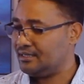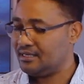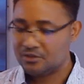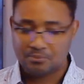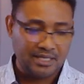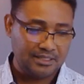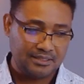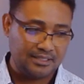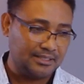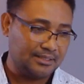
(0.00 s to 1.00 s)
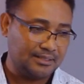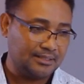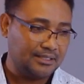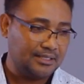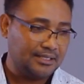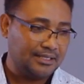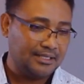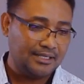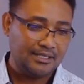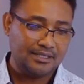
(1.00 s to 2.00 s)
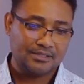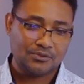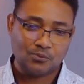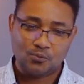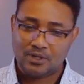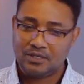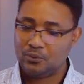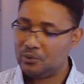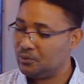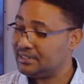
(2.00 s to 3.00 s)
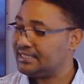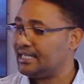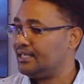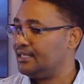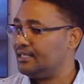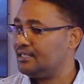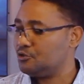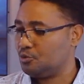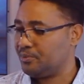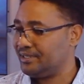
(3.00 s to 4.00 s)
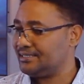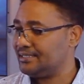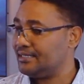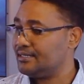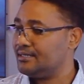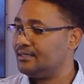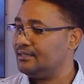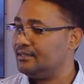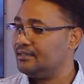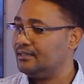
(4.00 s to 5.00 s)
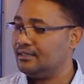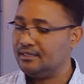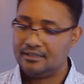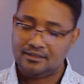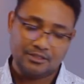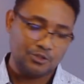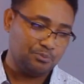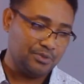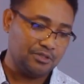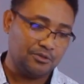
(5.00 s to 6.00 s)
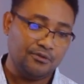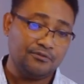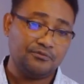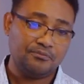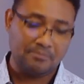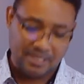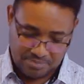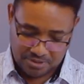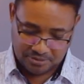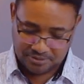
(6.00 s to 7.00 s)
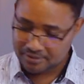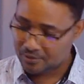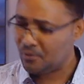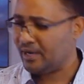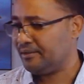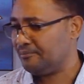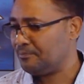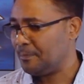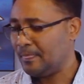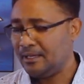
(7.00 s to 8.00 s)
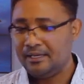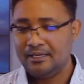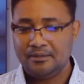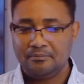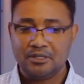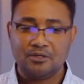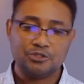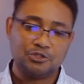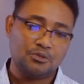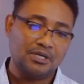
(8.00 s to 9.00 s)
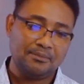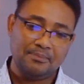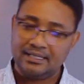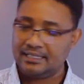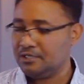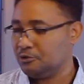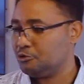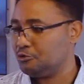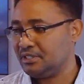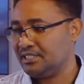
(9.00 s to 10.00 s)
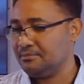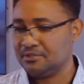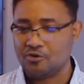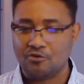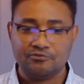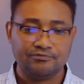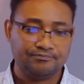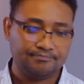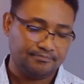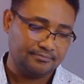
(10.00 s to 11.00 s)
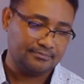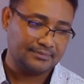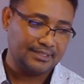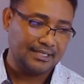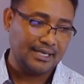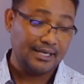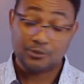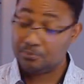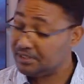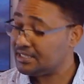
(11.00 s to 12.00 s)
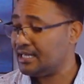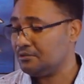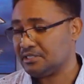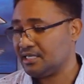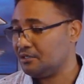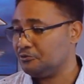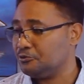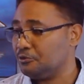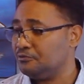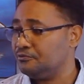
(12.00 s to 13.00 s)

his blessings, is one we would say is operating under the spirit of Babylon. Why? Because surely man cannot rule himself, especially outside of